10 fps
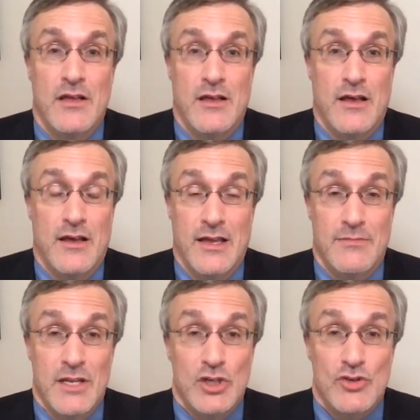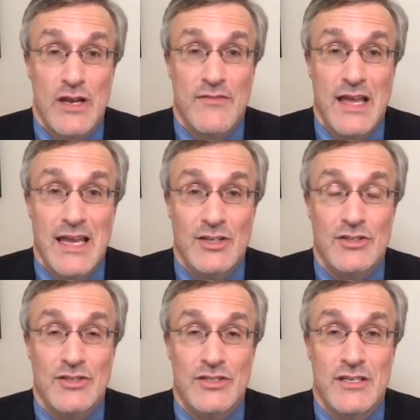Administrative
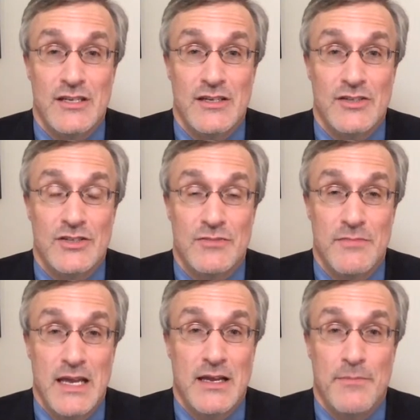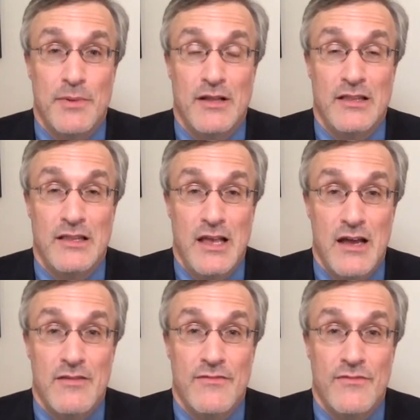agencies make up a
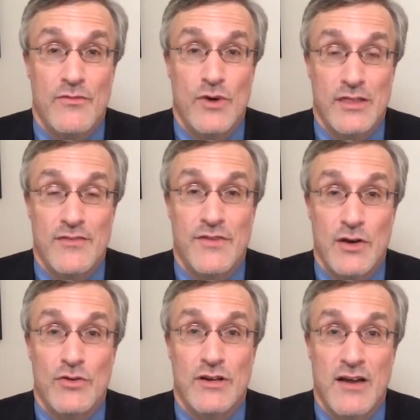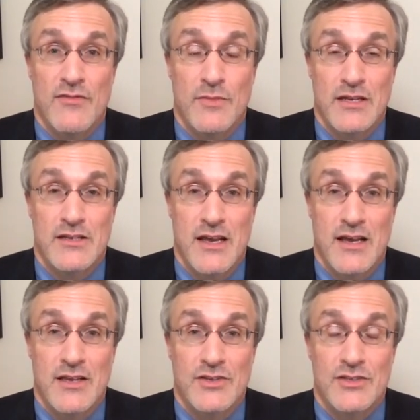lot of what the federal government
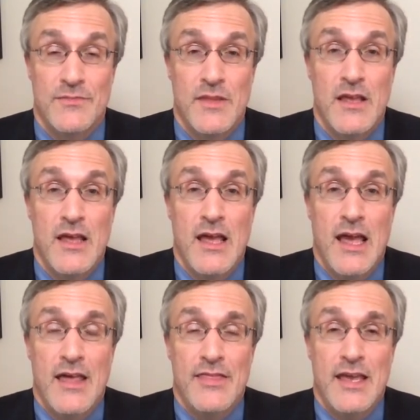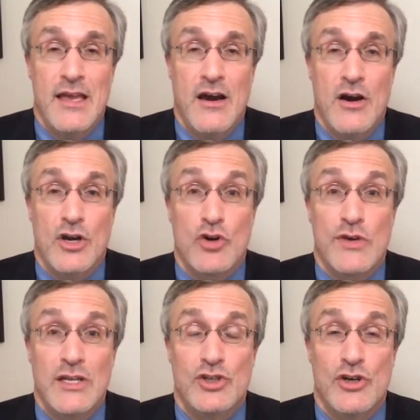does, and they are
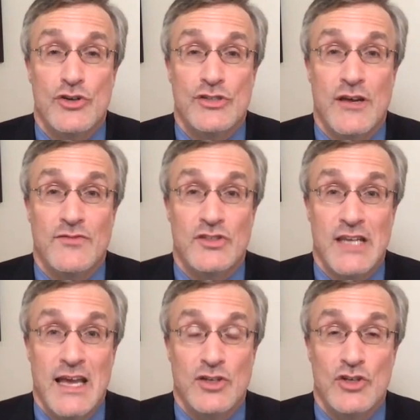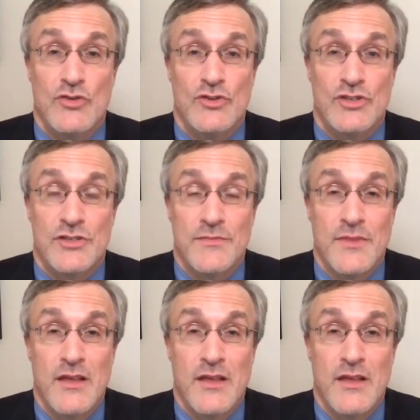creatures of statutes.